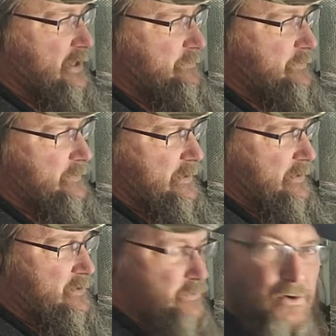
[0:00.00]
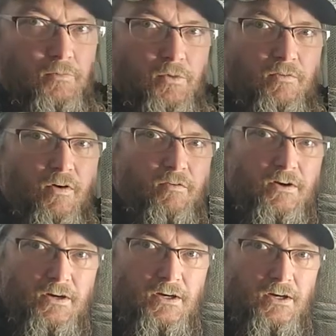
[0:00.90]
up, then this one can move
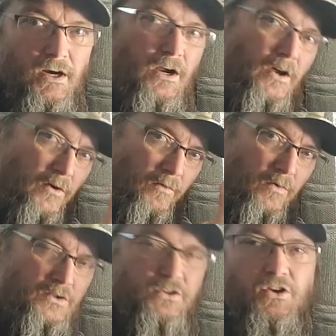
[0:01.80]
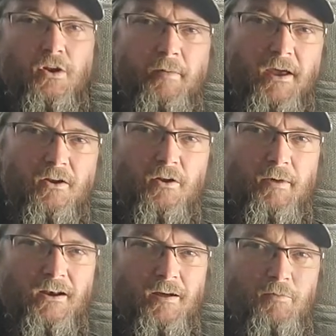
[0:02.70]
over. Once it's on the panel, it'll
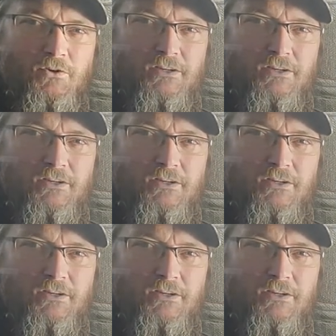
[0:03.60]
make a lot more